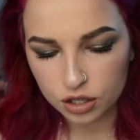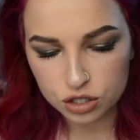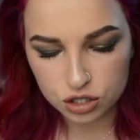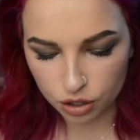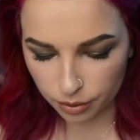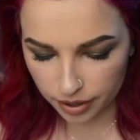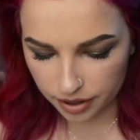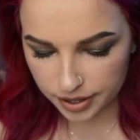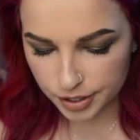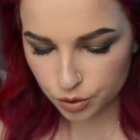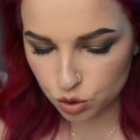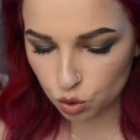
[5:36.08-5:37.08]
So
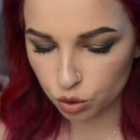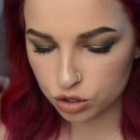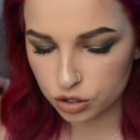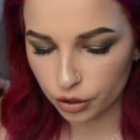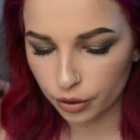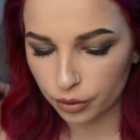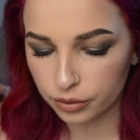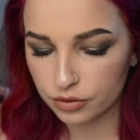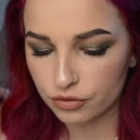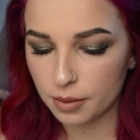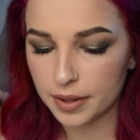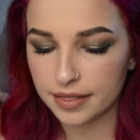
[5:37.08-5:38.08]
this was also
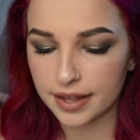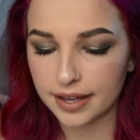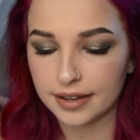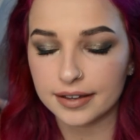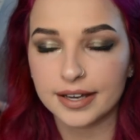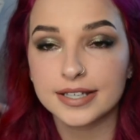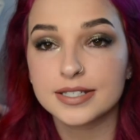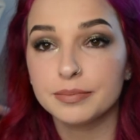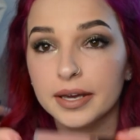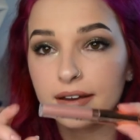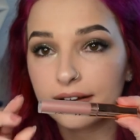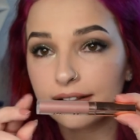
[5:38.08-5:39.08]
from the Kiss
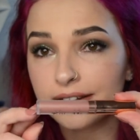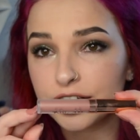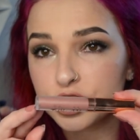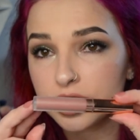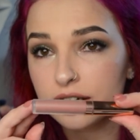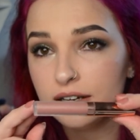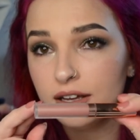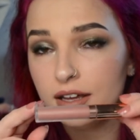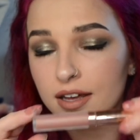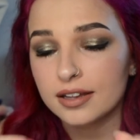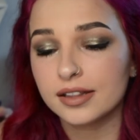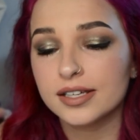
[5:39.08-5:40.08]
Me collection.
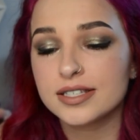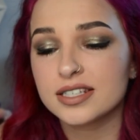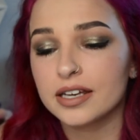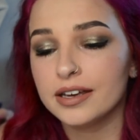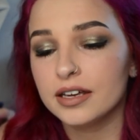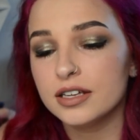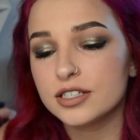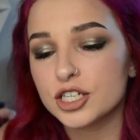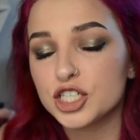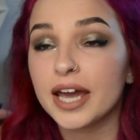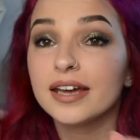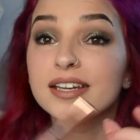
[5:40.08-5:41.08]
This is
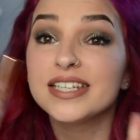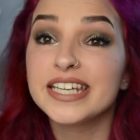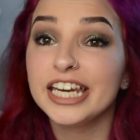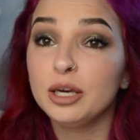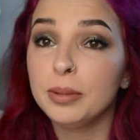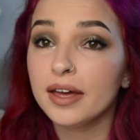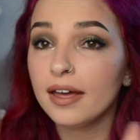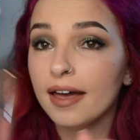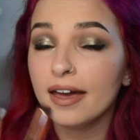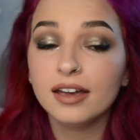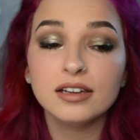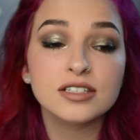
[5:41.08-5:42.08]
shade Teddy Bear,
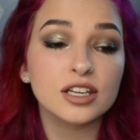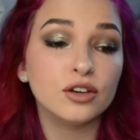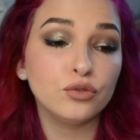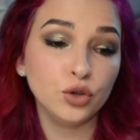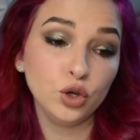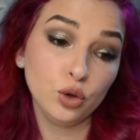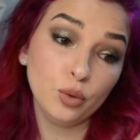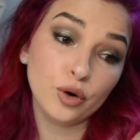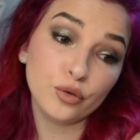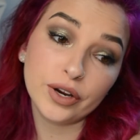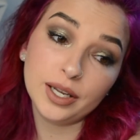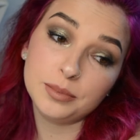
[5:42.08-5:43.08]
and if you want a
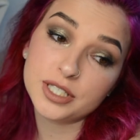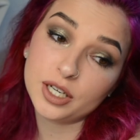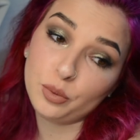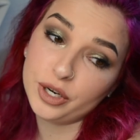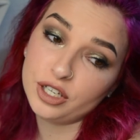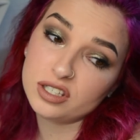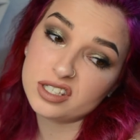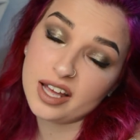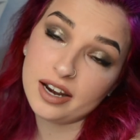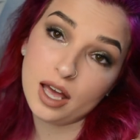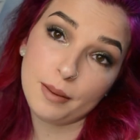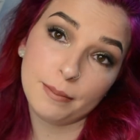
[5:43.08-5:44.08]
free lipstick when you
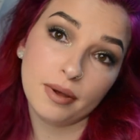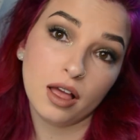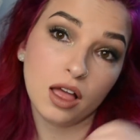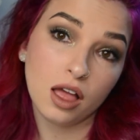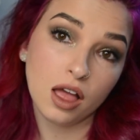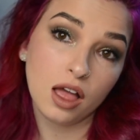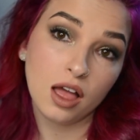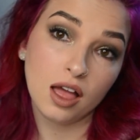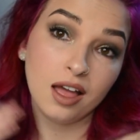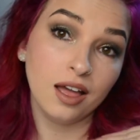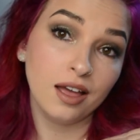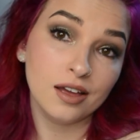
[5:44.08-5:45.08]
sign up,
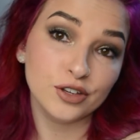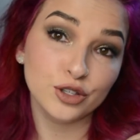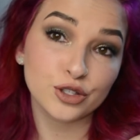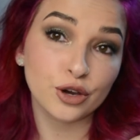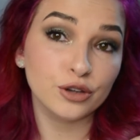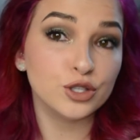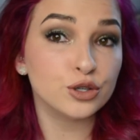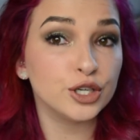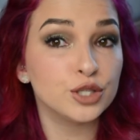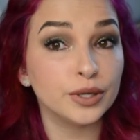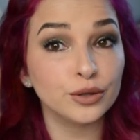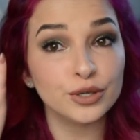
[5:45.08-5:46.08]
use code
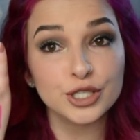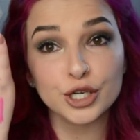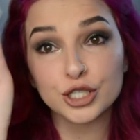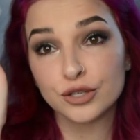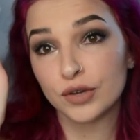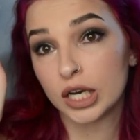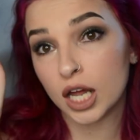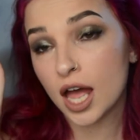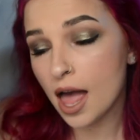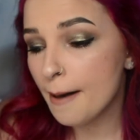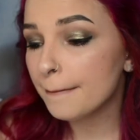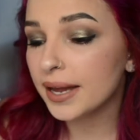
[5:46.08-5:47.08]
Cerise1307.
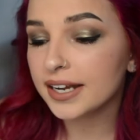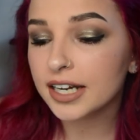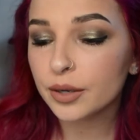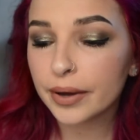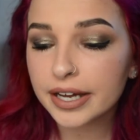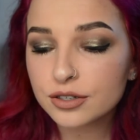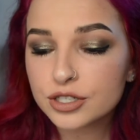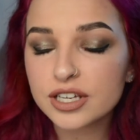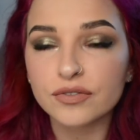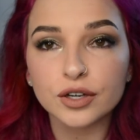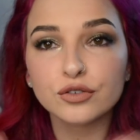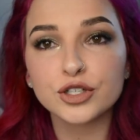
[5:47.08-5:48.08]
But anyway, I just
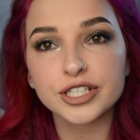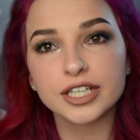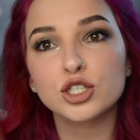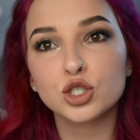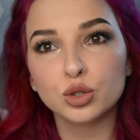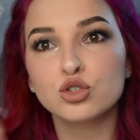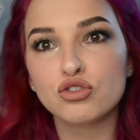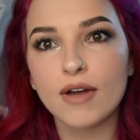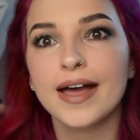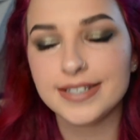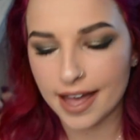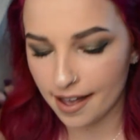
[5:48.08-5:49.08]
give that a few seconds to
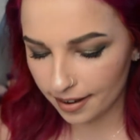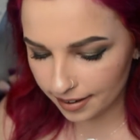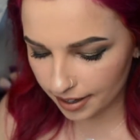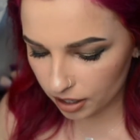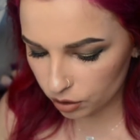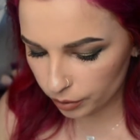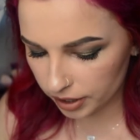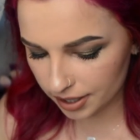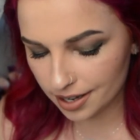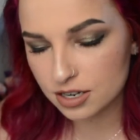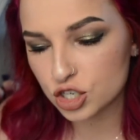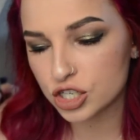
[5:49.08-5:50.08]
dry down and we'll
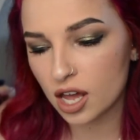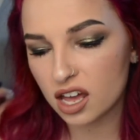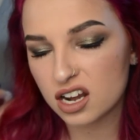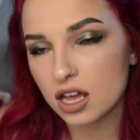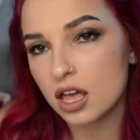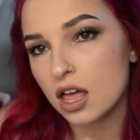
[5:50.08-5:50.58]
get shade